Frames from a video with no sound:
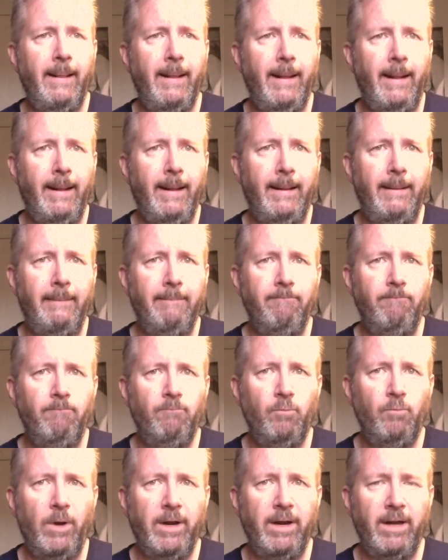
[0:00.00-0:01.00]

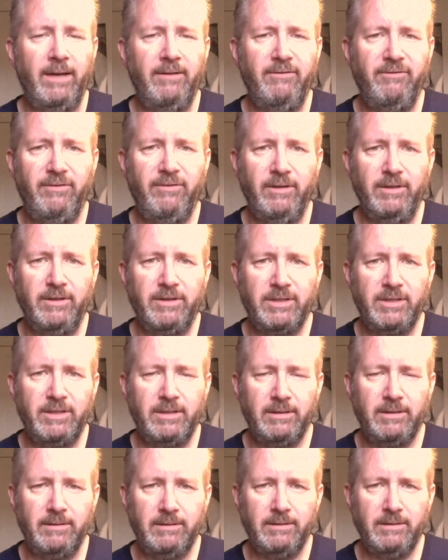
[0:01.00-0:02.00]
um, when I
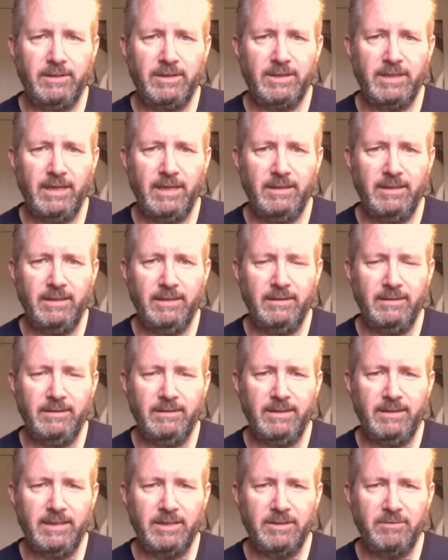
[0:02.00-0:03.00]
first said that
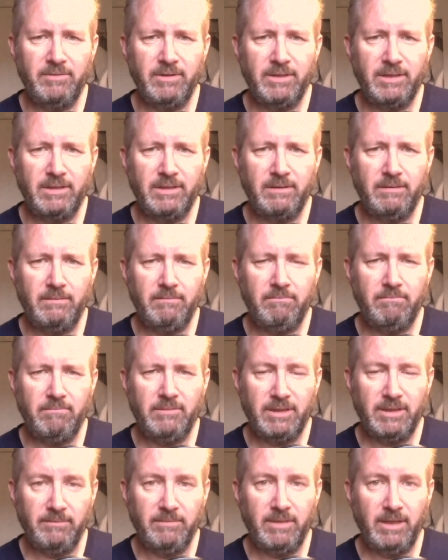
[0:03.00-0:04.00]
this was
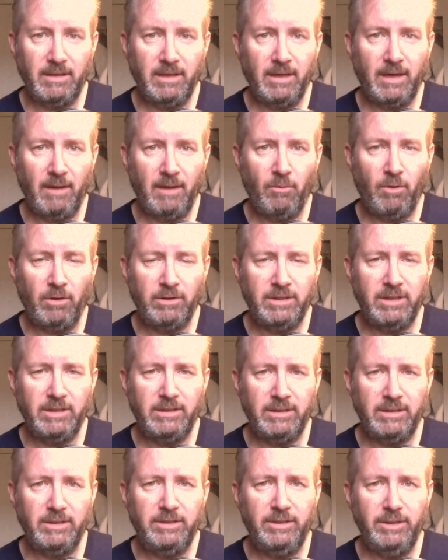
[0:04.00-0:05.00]
something that I
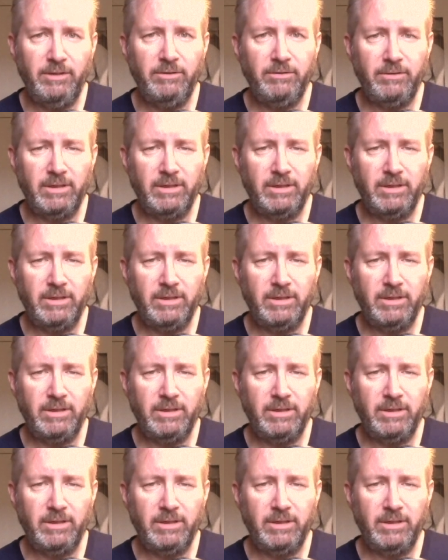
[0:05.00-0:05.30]
wanted to do.